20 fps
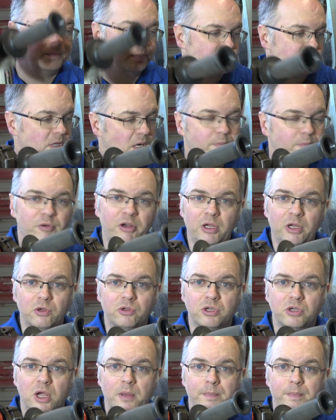Done a pretty good
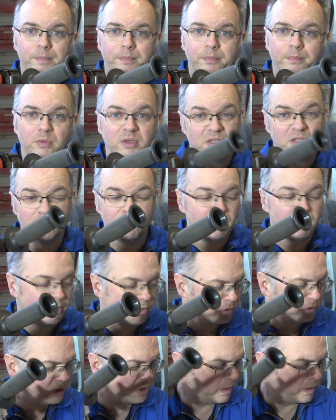job, well, done a really
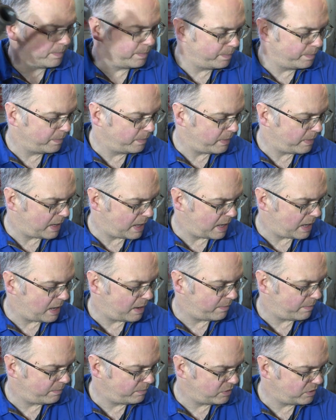good job.
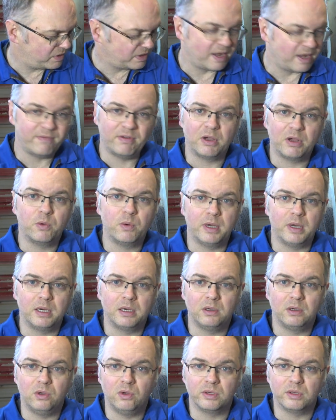Just gave it a
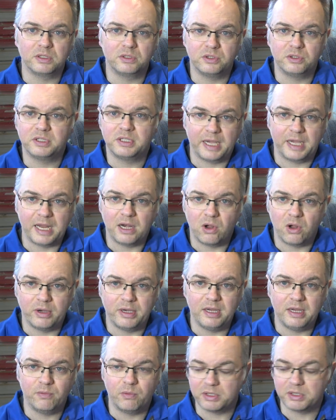quick look just to get an
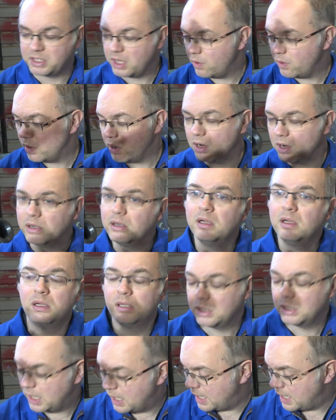idea what's going on.
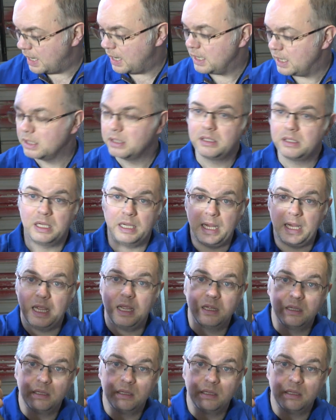So yeah,